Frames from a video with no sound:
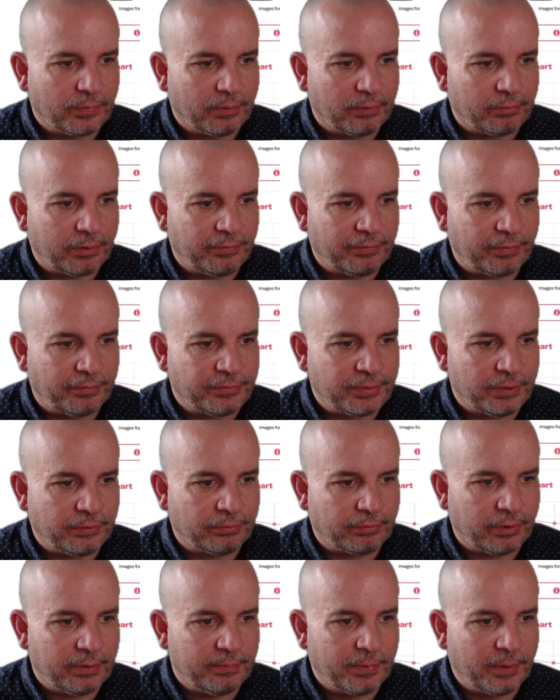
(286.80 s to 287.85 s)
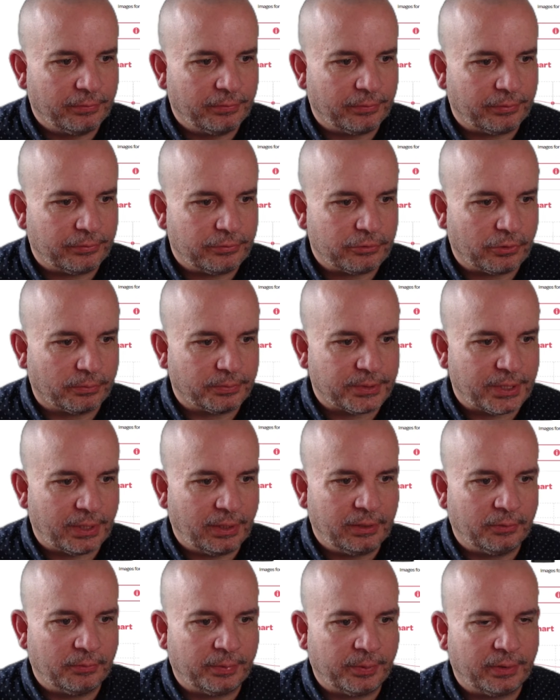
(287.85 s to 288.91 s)
£353 a month, dropped down a
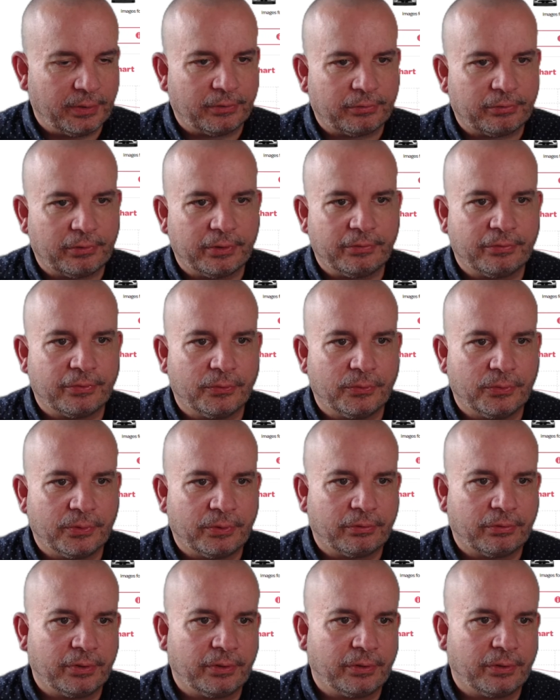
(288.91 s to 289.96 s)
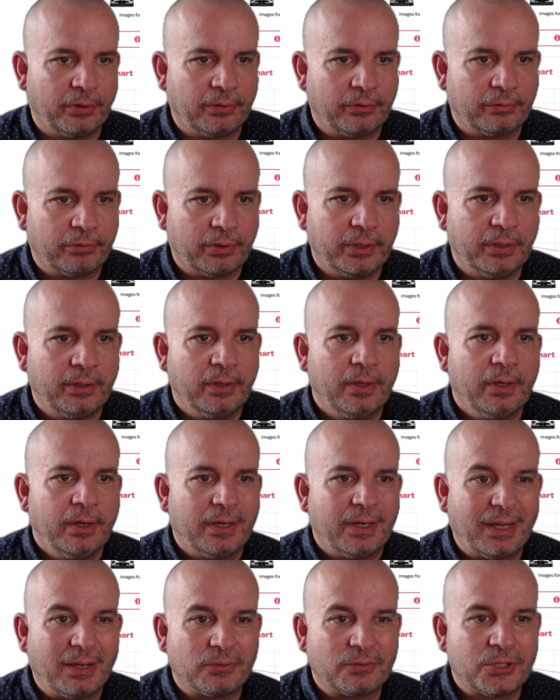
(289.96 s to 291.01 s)
little bit, £340, £333.
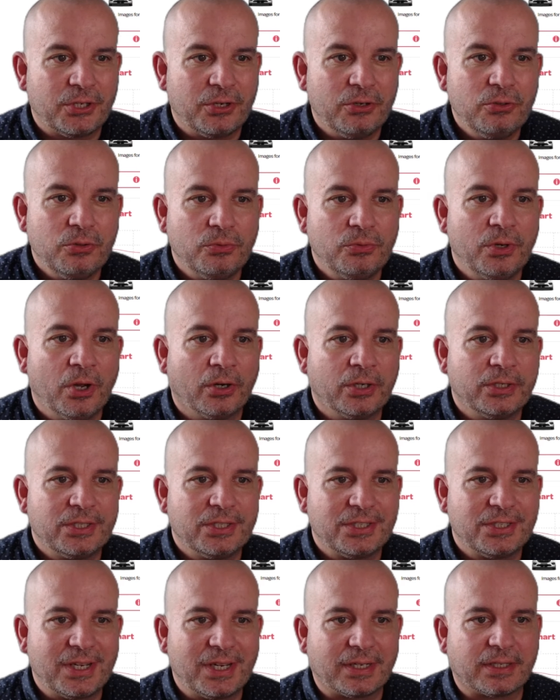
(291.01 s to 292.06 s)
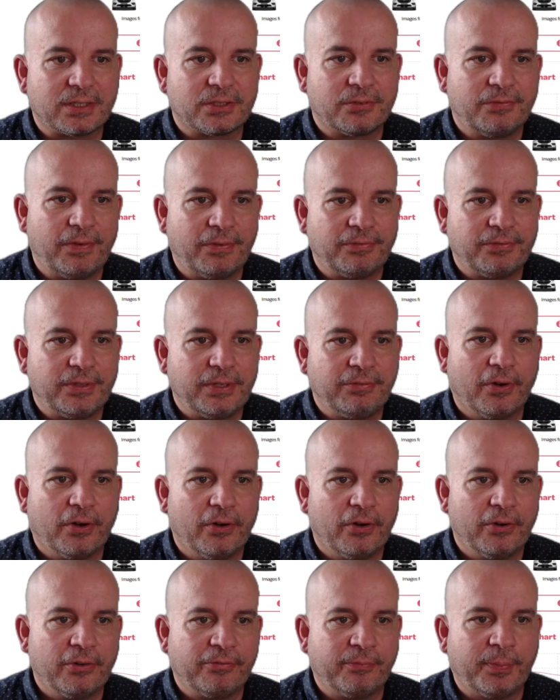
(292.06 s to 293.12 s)
Now
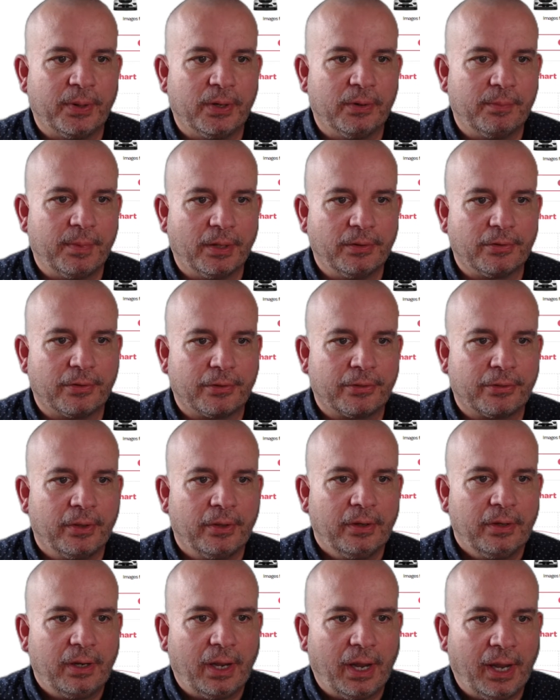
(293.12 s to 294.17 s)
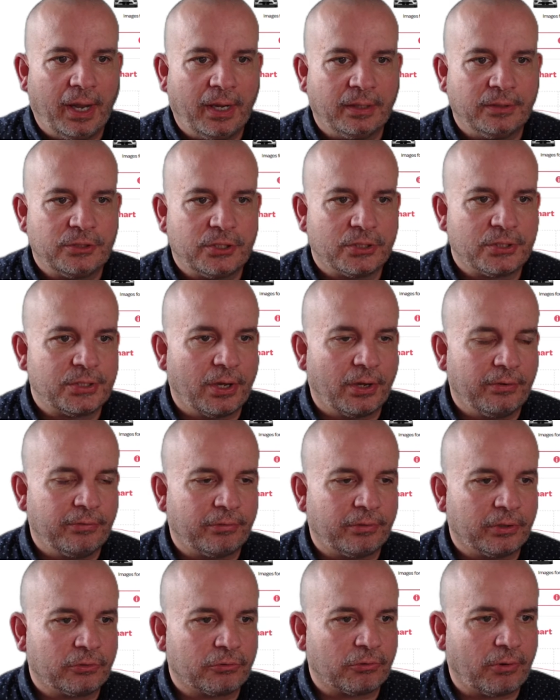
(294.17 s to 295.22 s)
£296.55 per month, and just
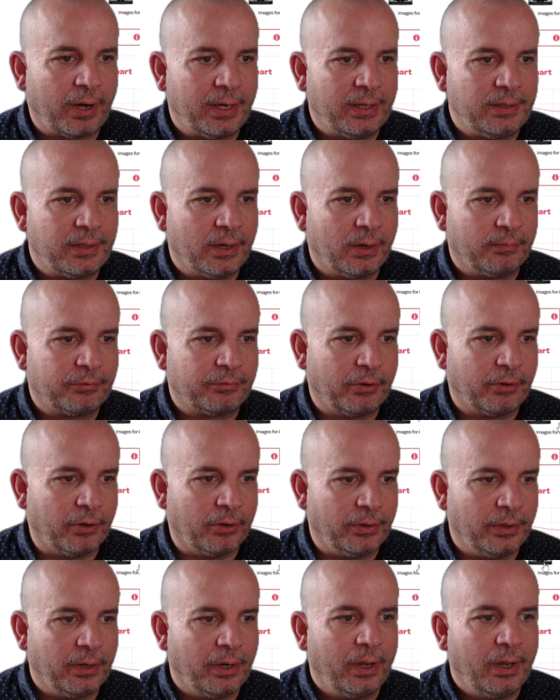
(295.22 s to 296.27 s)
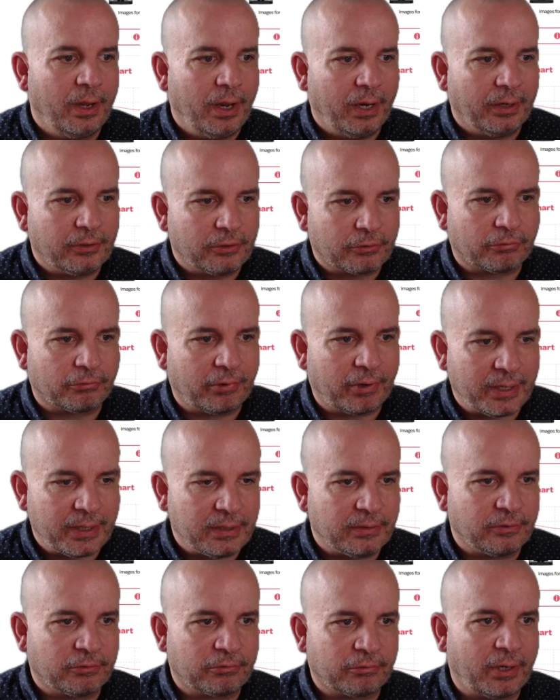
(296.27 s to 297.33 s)
over £1,000 up front.
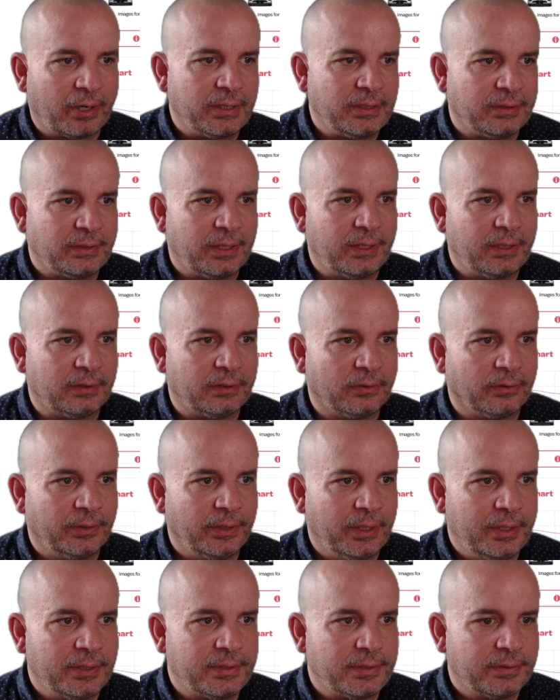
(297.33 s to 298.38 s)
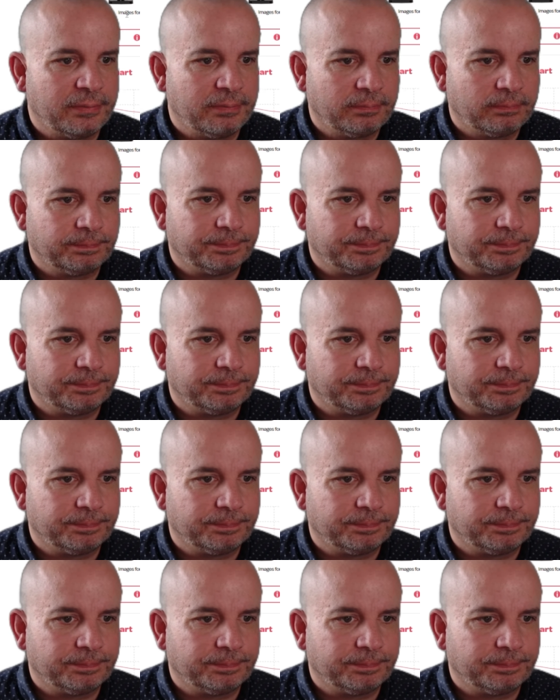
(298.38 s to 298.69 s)
Great deal on this.